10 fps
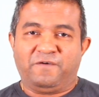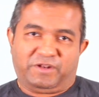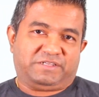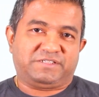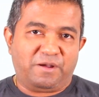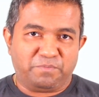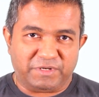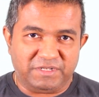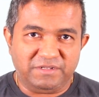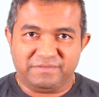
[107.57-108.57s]
For
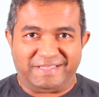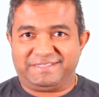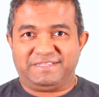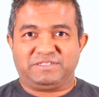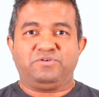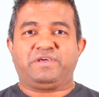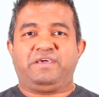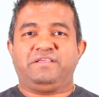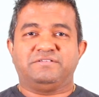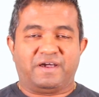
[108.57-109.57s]
example, they say,
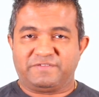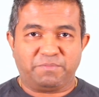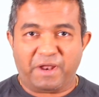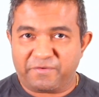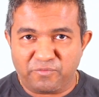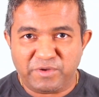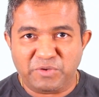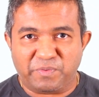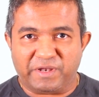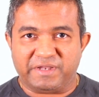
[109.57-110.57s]
okay, Java is a platform
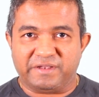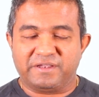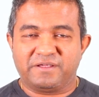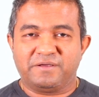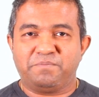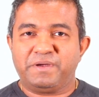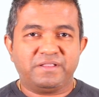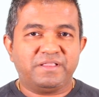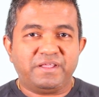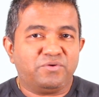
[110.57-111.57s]
independent.
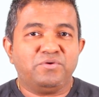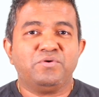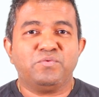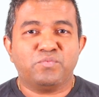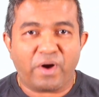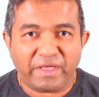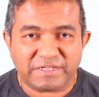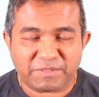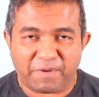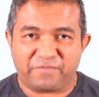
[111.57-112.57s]
But they don't know why
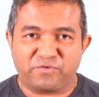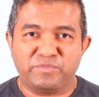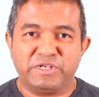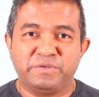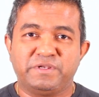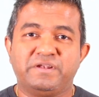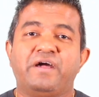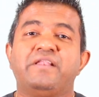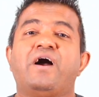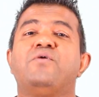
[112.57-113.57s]
it's platform independent
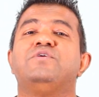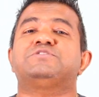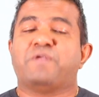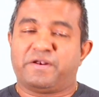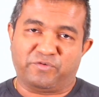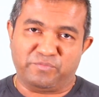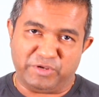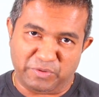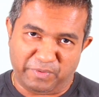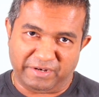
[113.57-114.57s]
and how is platform
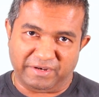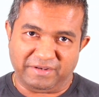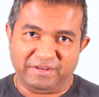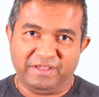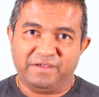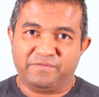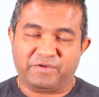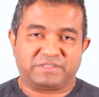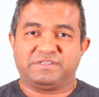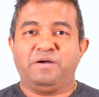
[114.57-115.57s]
independent.
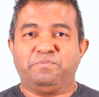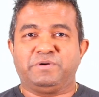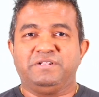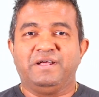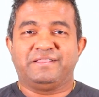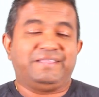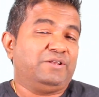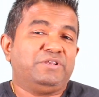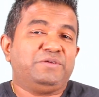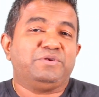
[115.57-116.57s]
For example, they
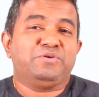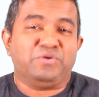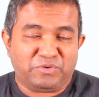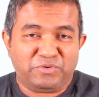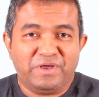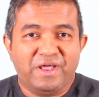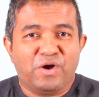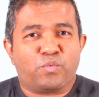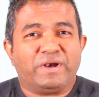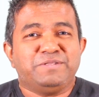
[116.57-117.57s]
don't even know
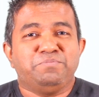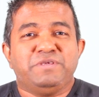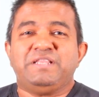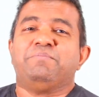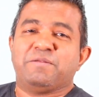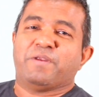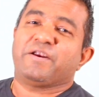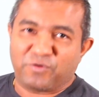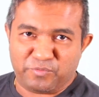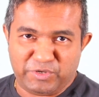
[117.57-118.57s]
what it means by
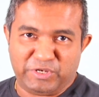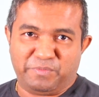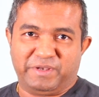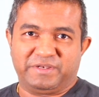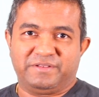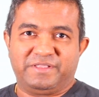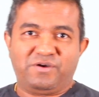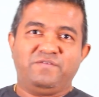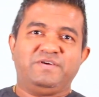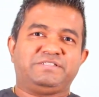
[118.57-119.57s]
platform independent. They
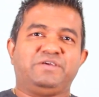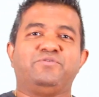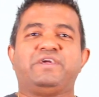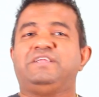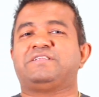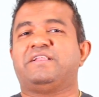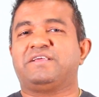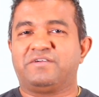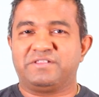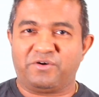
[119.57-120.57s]
always say, okay, it's
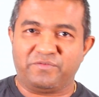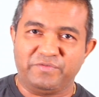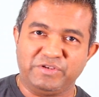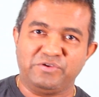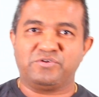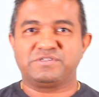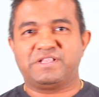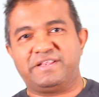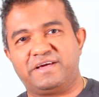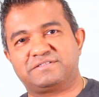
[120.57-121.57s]
running on the Windows,
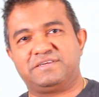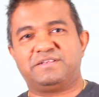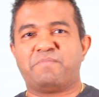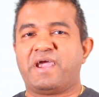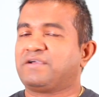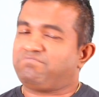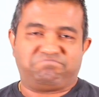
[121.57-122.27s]
Linux and Mac.